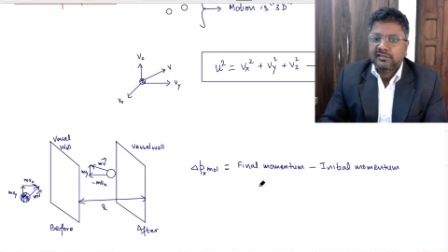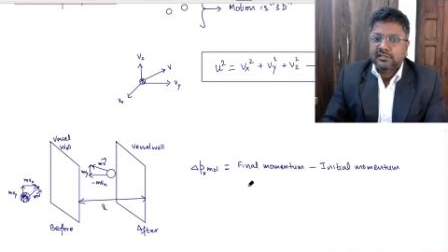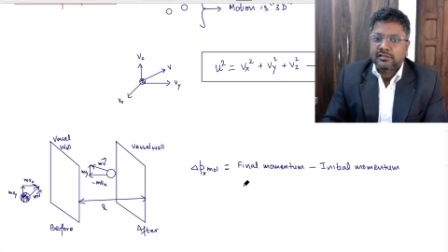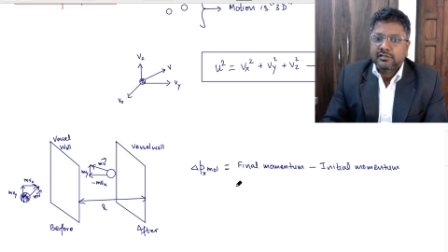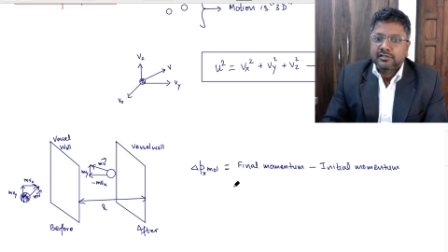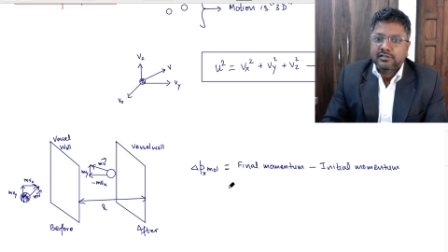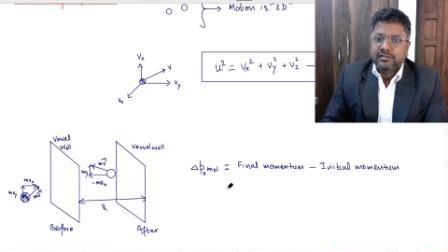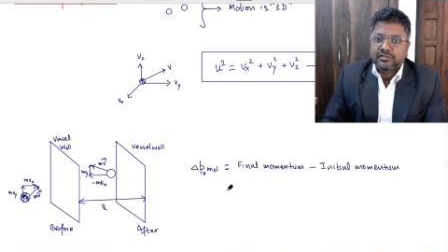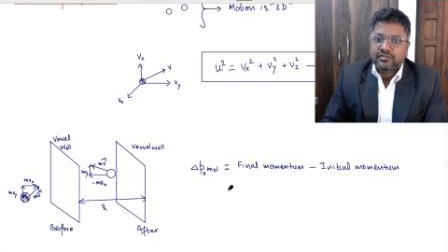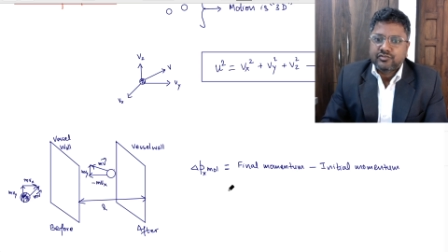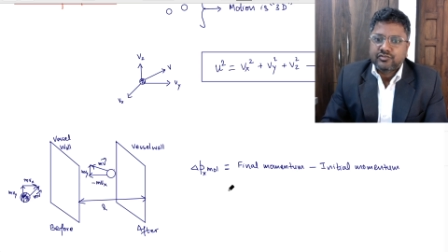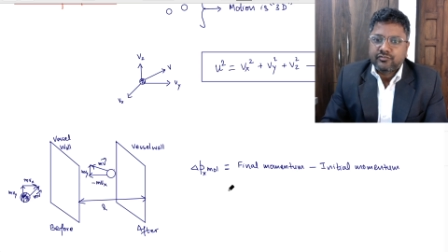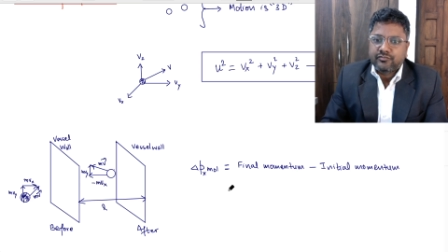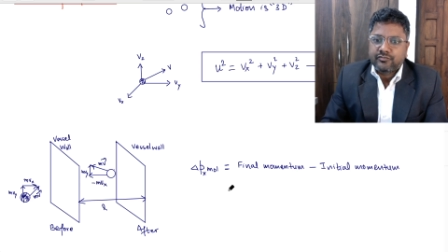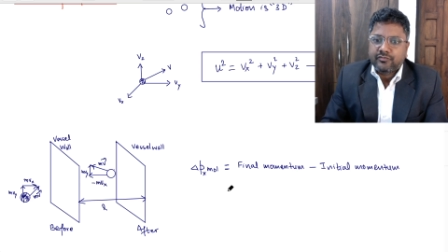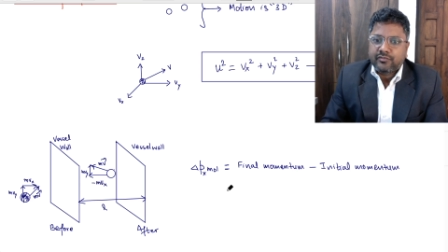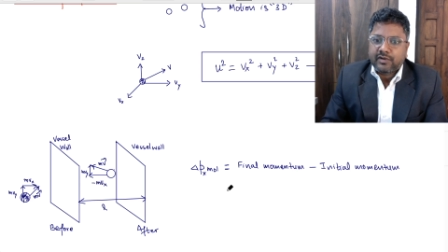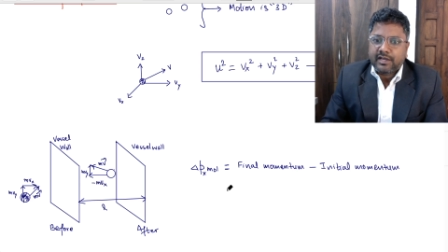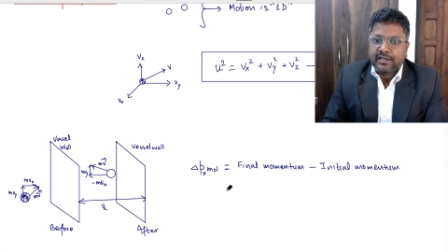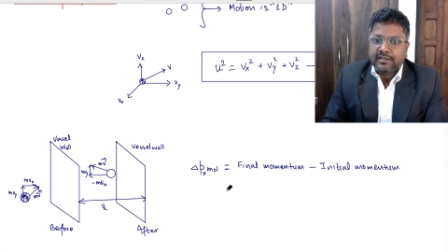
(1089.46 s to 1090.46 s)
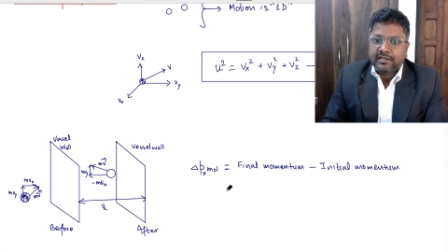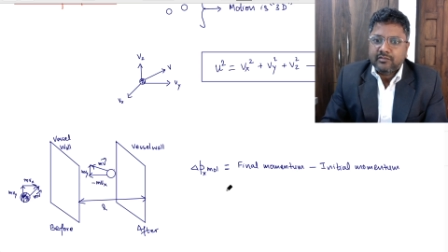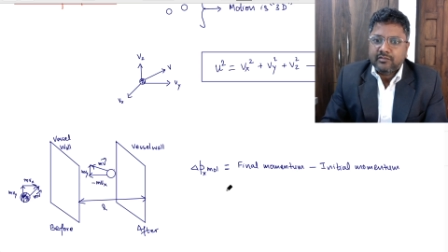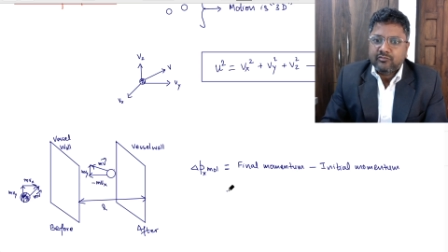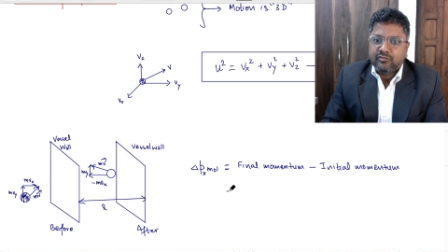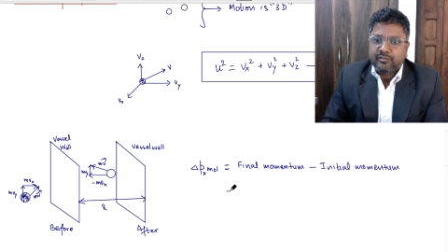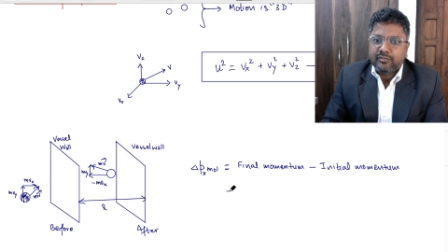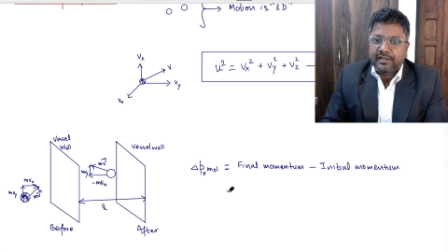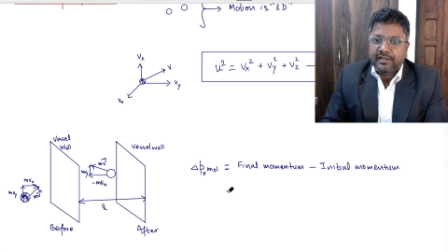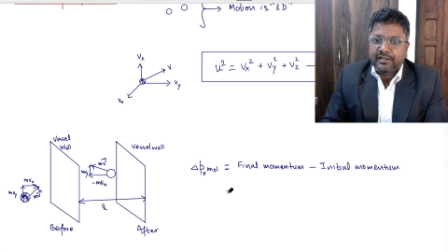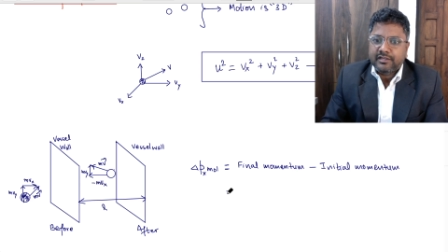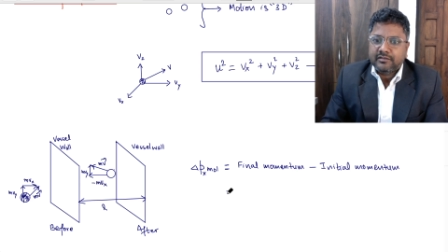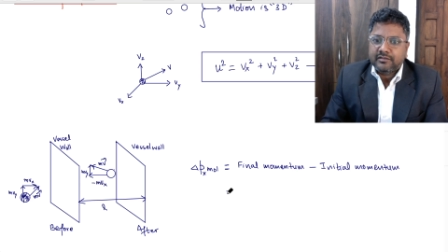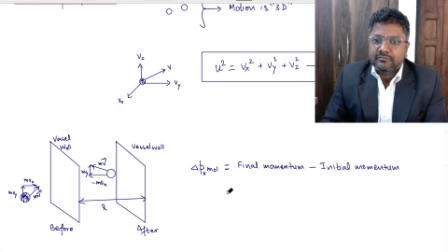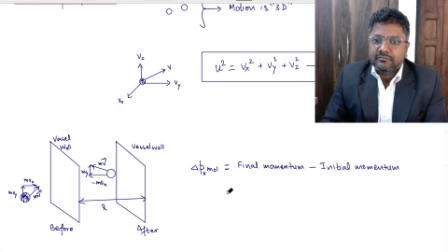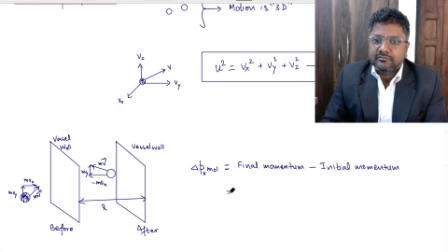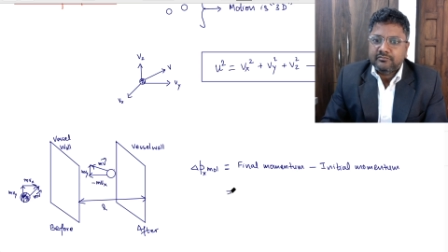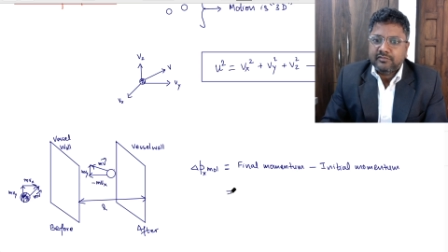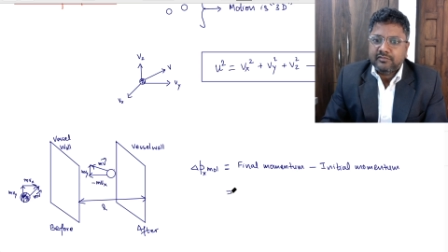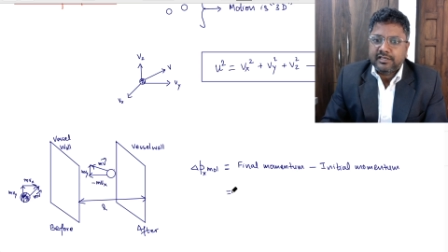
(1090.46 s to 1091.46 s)
So final
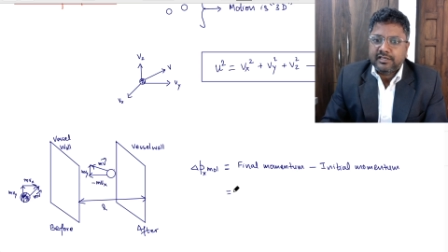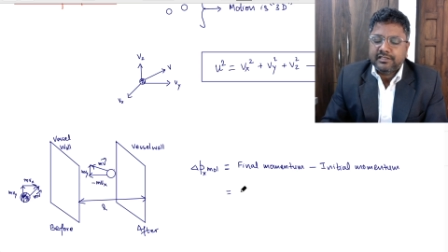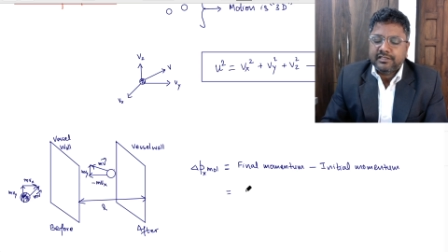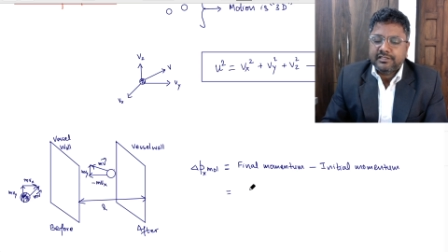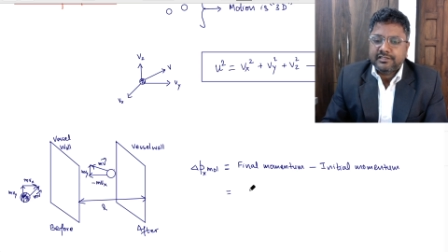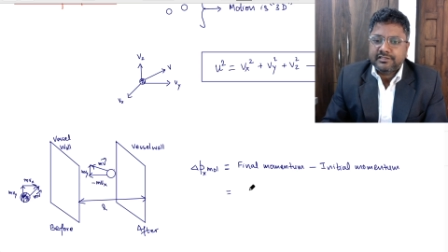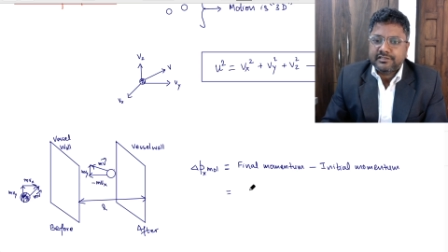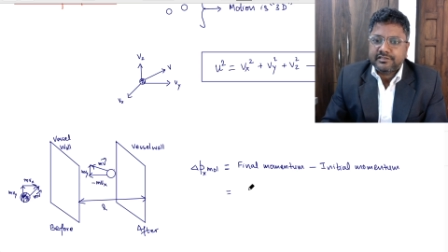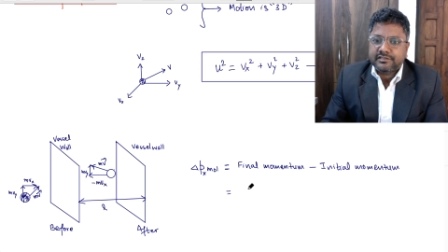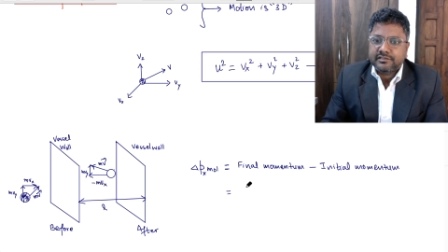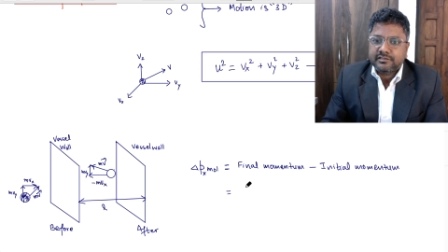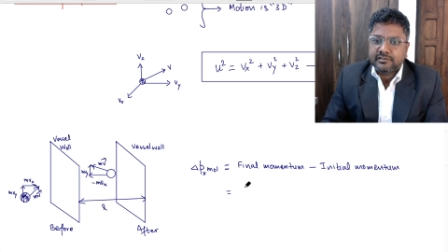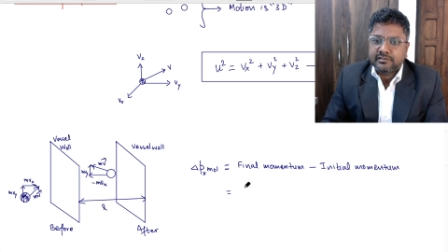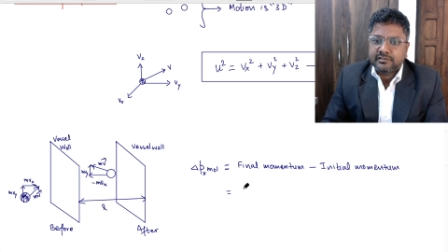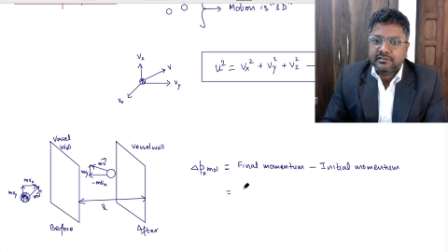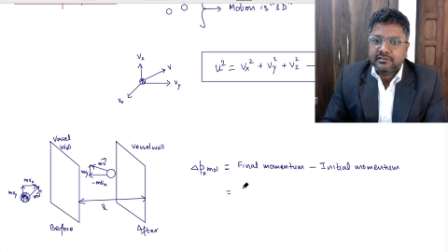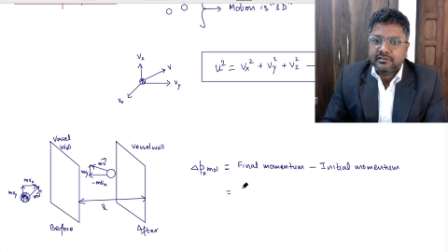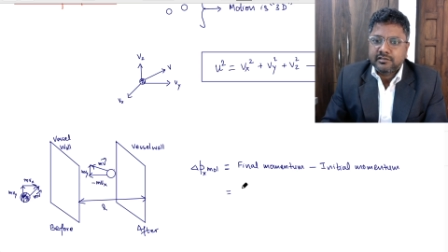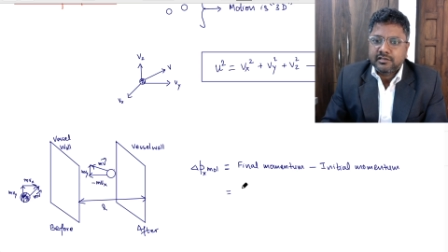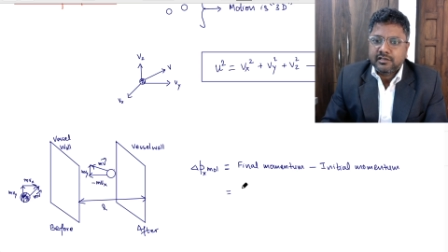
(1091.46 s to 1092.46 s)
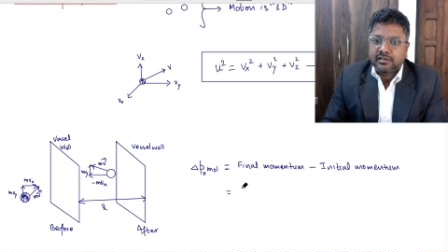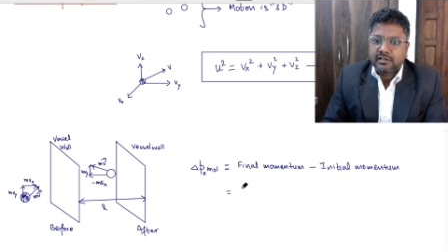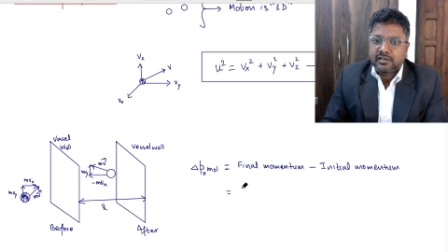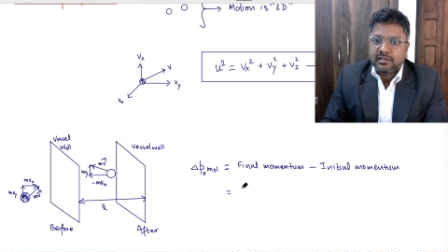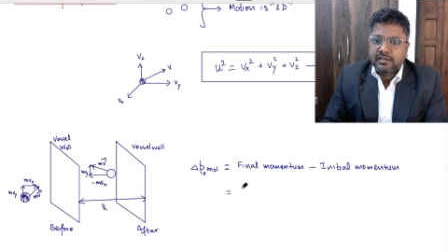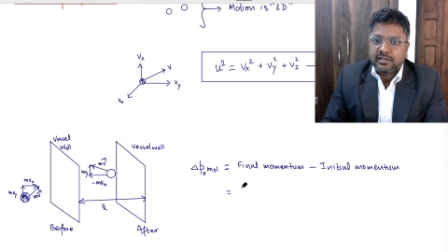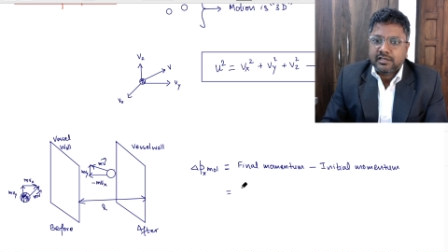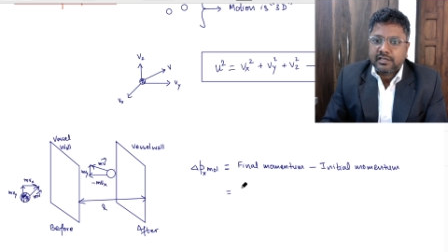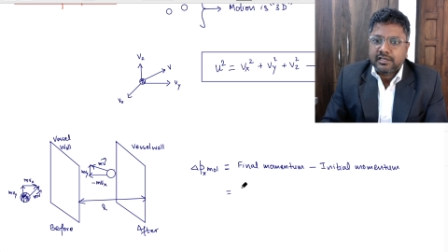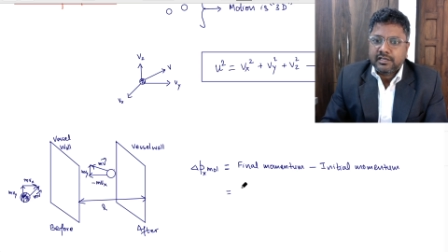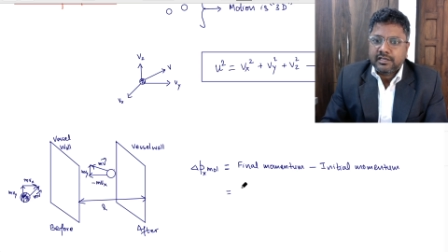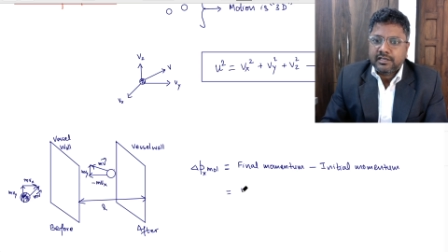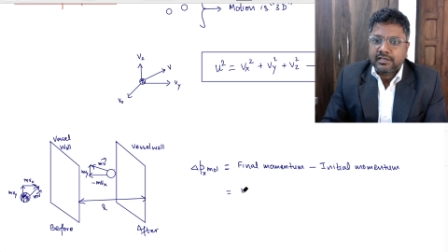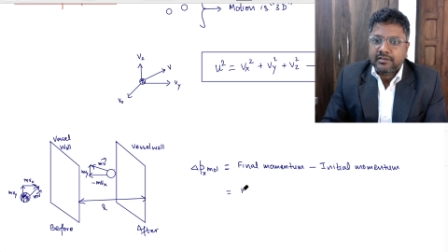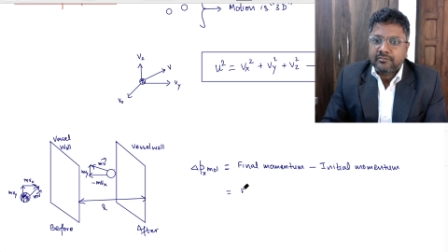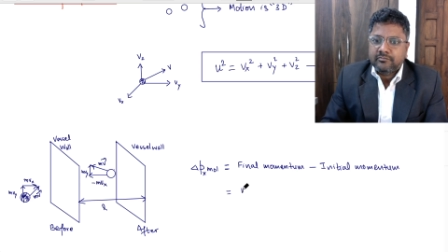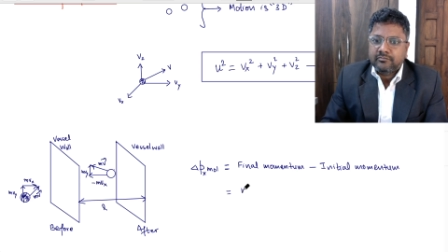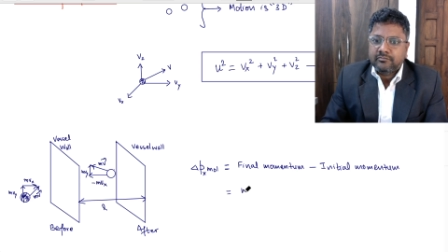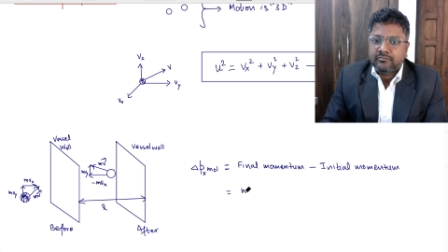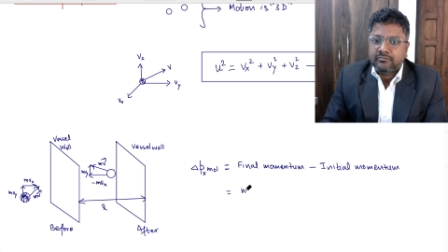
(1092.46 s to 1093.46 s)
momentum is
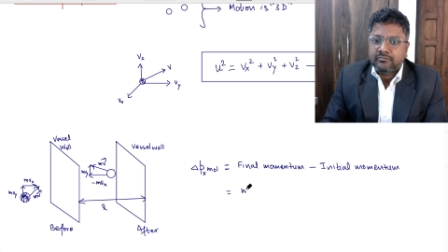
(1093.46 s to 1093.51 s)
m